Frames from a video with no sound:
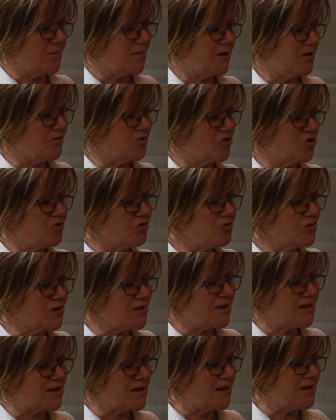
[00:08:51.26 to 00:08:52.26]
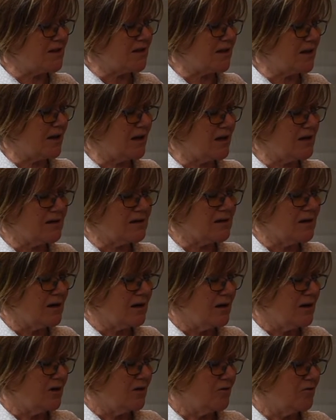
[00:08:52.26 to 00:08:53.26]
or juice that's in the can
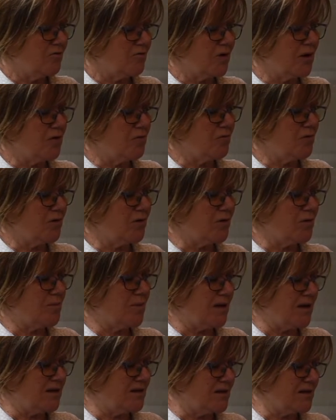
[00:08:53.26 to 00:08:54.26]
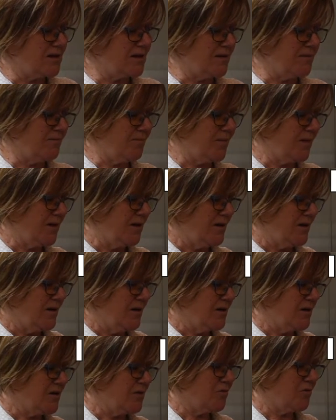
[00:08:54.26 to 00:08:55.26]
right with the beans.
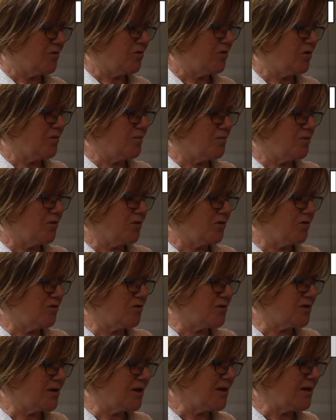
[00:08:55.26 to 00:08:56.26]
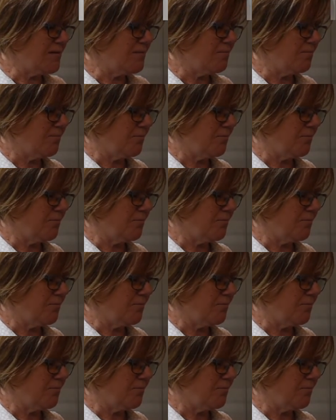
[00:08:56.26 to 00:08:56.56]
So we're going to put those in.